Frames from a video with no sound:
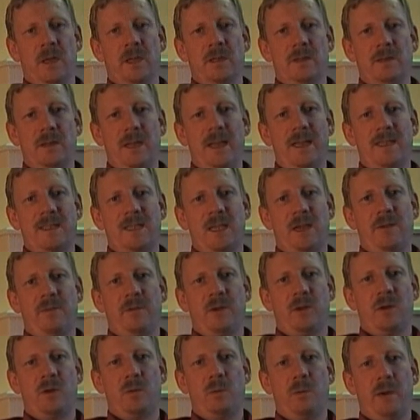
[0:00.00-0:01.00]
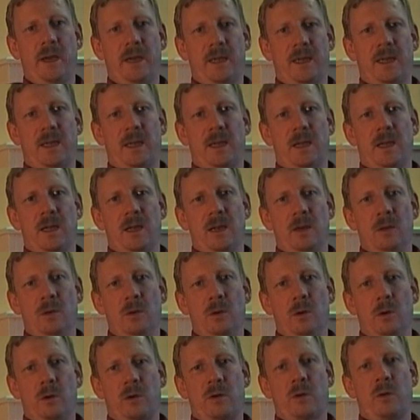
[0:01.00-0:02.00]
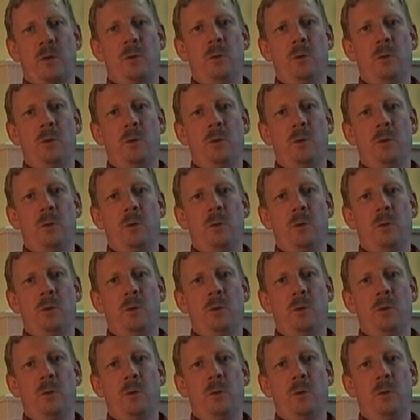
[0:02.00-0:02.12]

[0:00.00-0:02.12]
So let's have a quick look